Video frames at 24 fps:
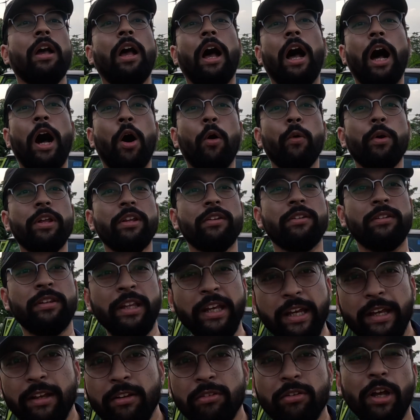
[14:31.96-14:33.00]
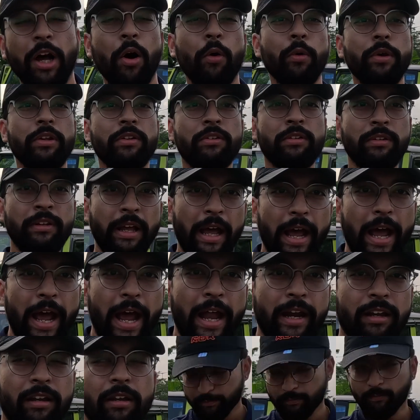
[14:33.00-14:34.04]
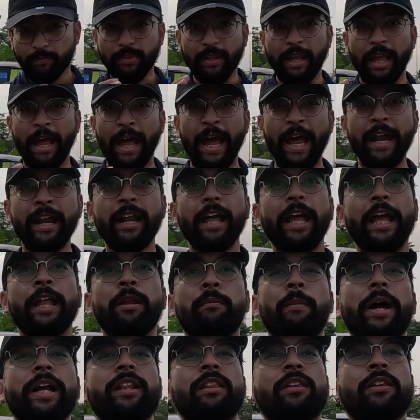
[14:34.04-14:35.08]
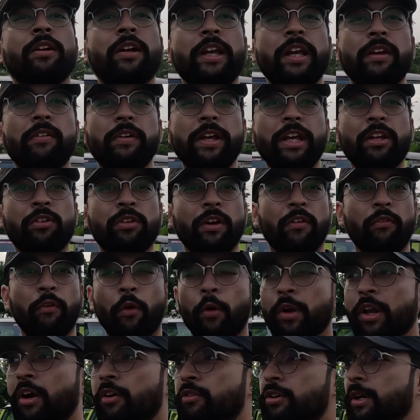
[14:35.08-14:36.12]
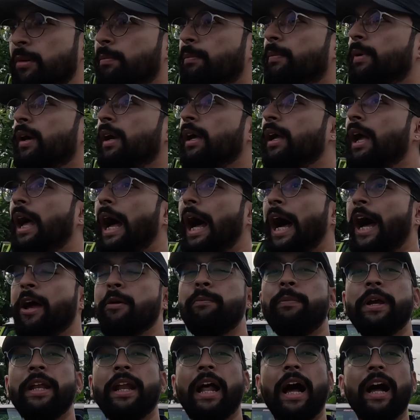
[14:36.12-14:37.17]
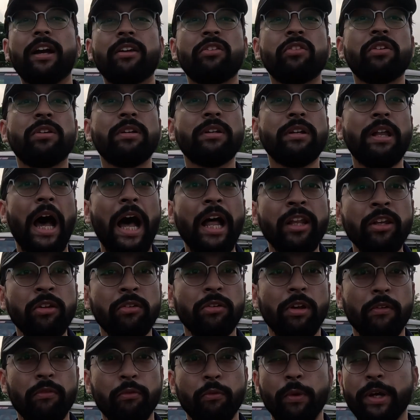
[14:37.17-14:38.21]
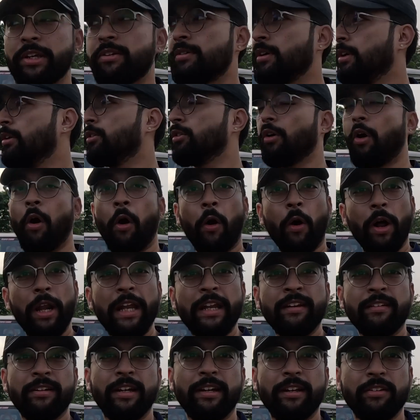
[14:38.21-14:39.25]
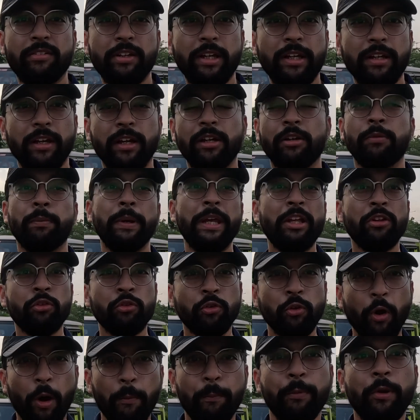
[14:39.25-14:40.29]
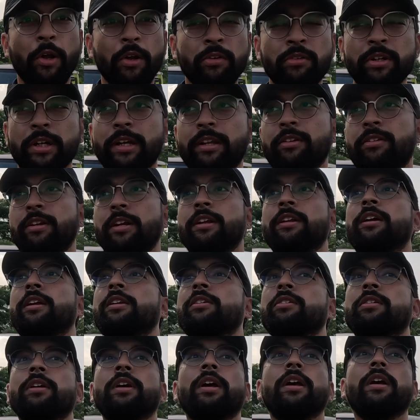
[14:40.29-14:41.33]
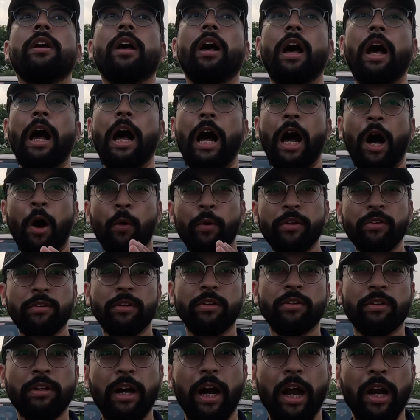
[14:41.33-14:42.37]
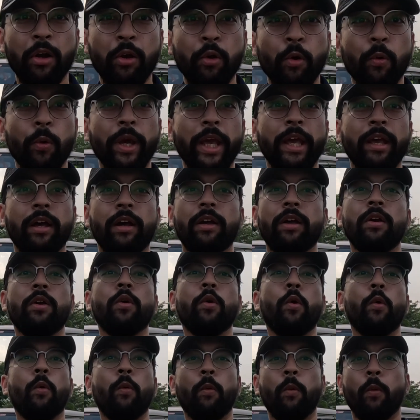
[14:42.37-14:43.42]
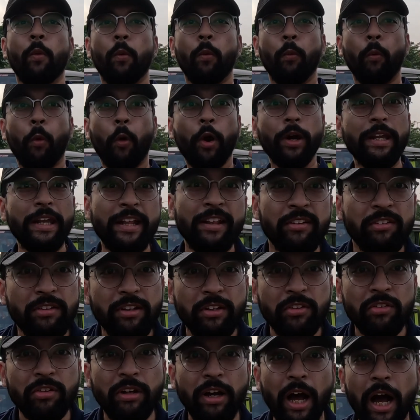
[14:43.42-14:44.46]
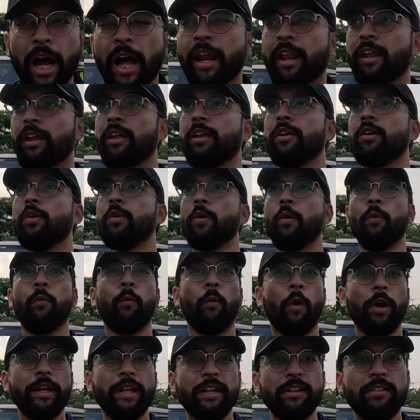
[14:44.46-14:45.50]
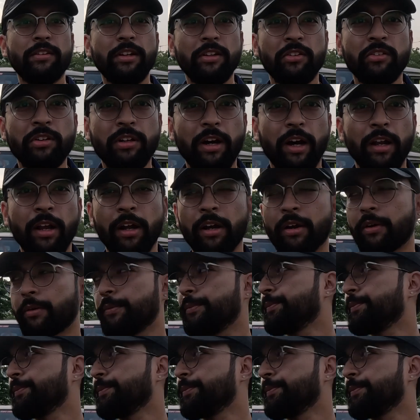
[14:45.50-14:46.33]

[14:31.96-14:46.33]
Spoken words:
How is this? How is that? And in my 3 weeks of ownership, I've been asked tons of questions, all in city signals, being stopped on city signals. How is this car doing? What is this car? What is this color?